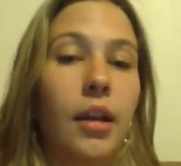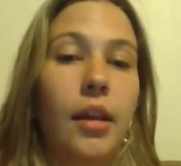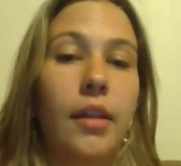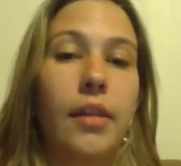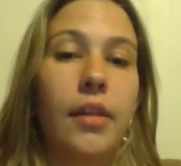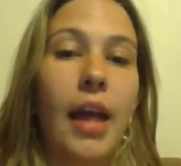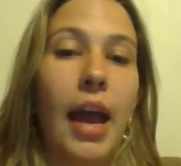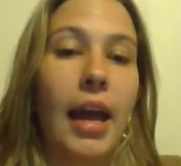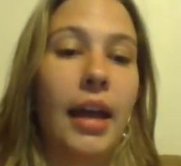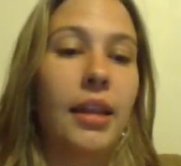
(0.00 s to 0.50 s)

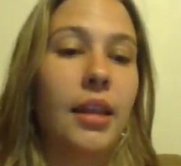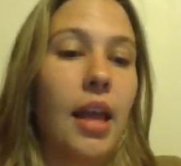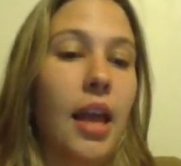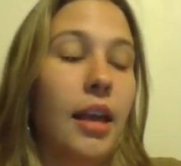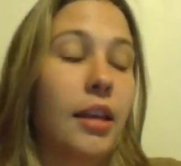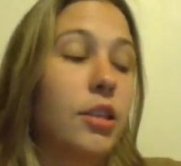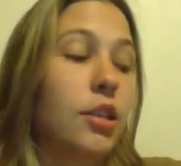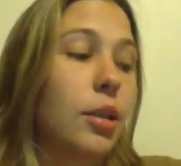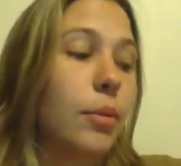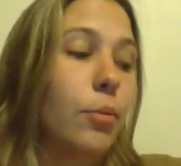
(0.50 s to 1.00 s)
that
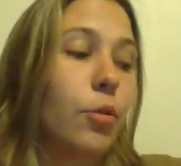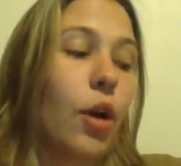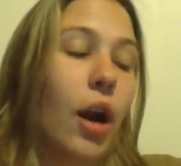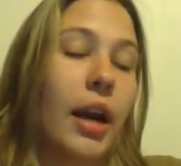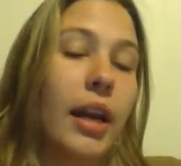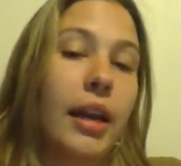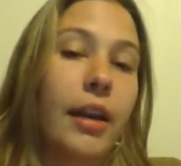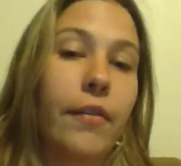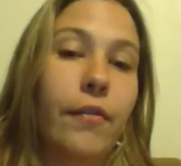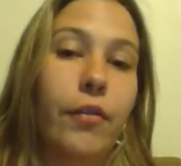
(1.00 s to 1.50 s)
is some
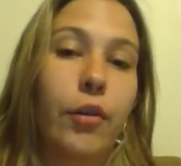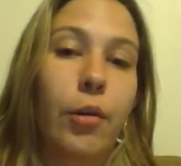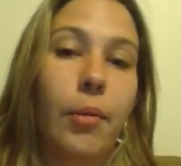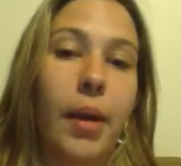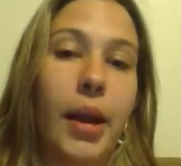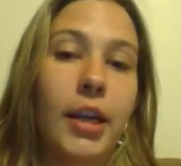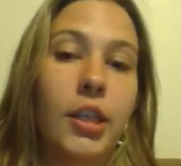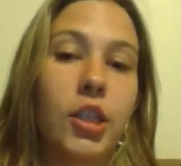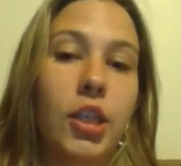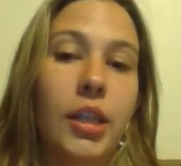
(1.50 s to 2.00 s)
great
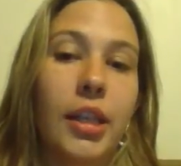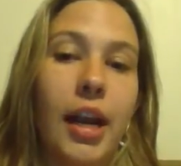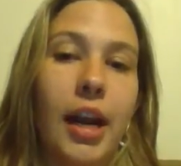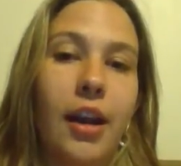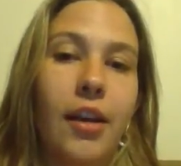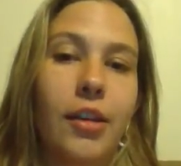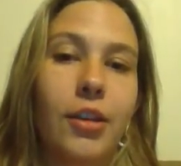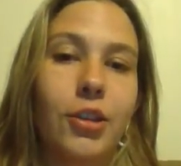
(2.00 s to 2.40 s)
information there.